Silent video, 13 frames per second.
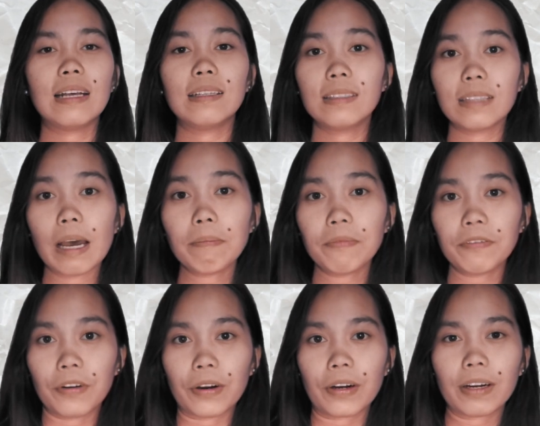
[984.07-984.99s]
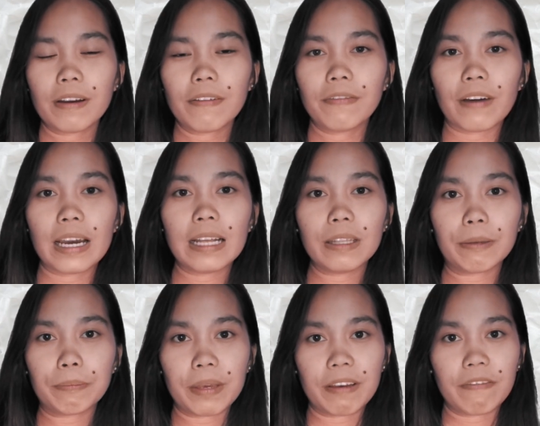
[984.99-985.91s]
Step 4. Find
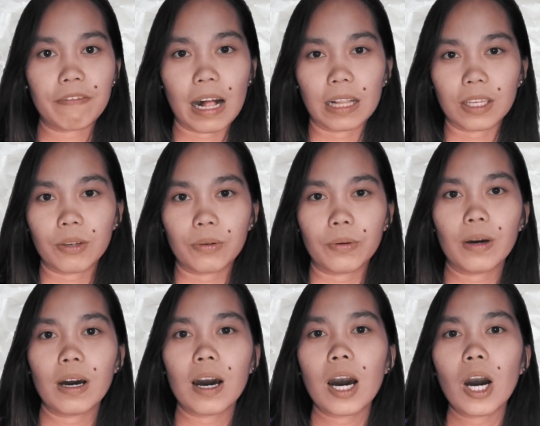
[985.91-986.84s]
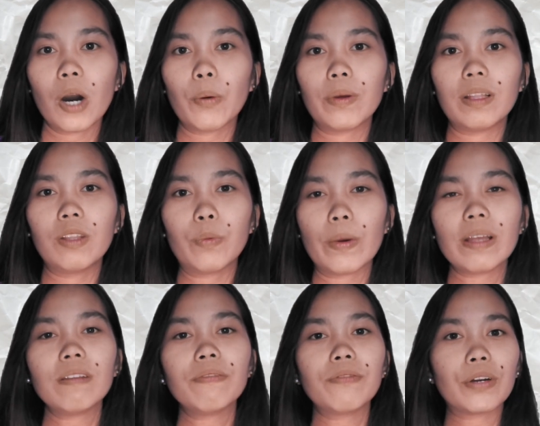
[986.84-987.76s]
the p-value. With
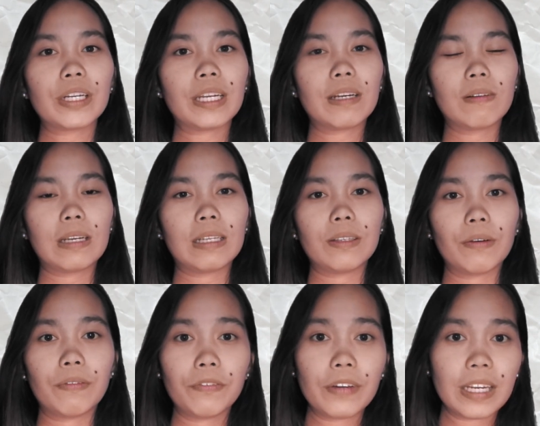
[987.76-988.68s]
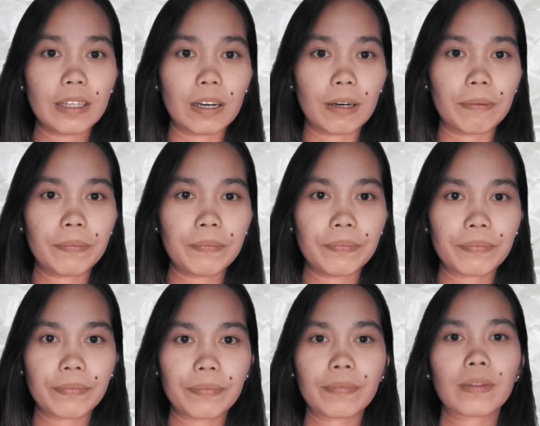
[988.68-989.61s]
24 degrees of freedom
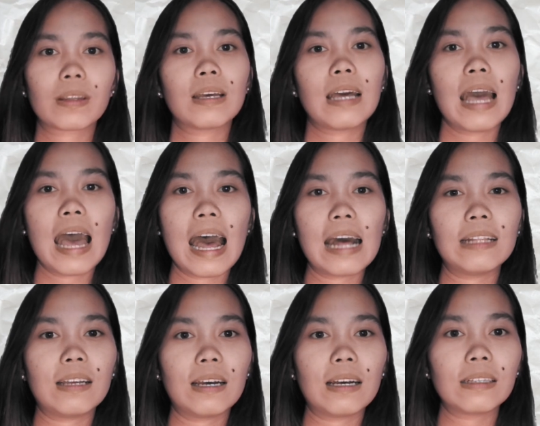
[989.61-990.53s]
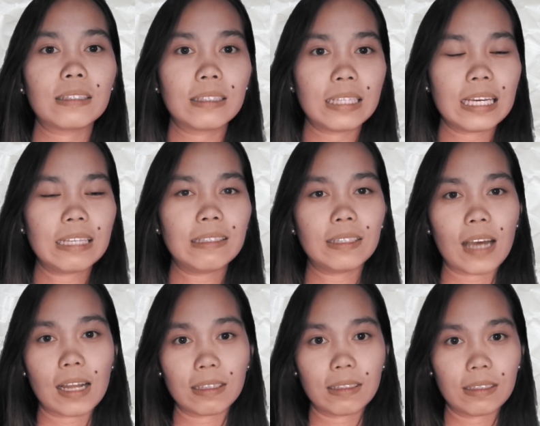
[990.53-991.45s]
and a
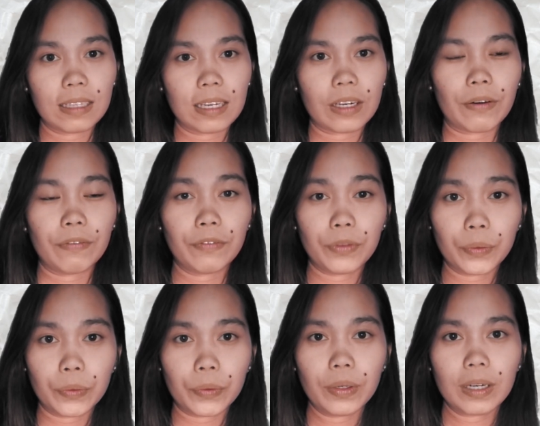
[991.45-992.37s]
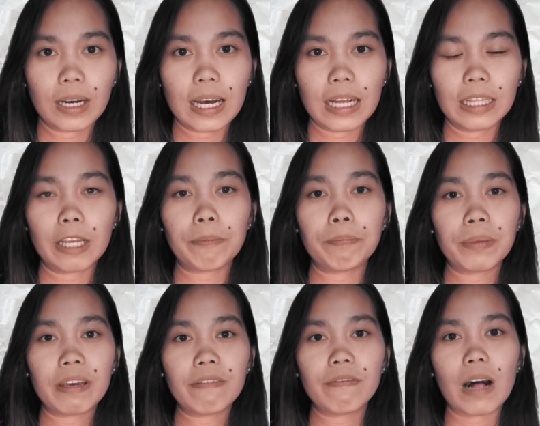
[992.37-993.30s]
t-statistic of 2, the
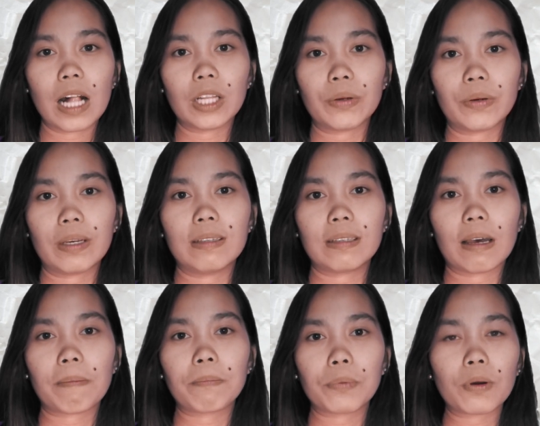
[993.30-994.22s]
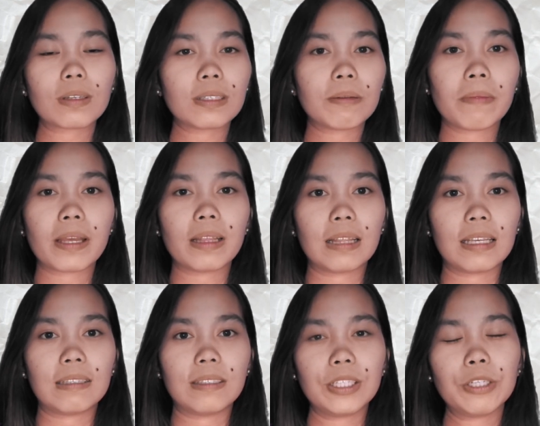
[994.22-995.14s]
p-value is
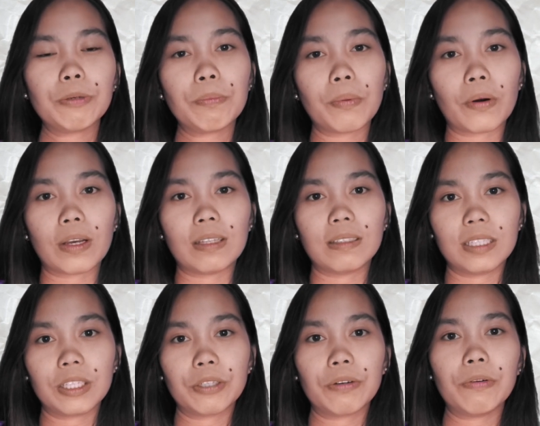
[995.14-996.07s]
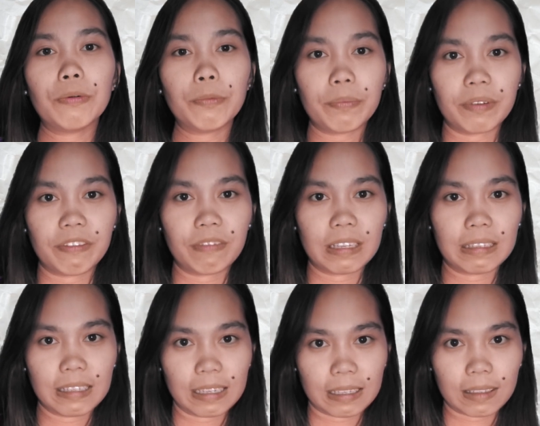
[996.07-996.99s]
approximately
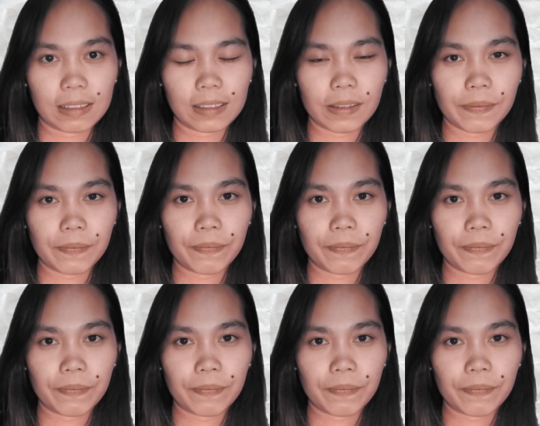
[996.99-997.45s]
0.056.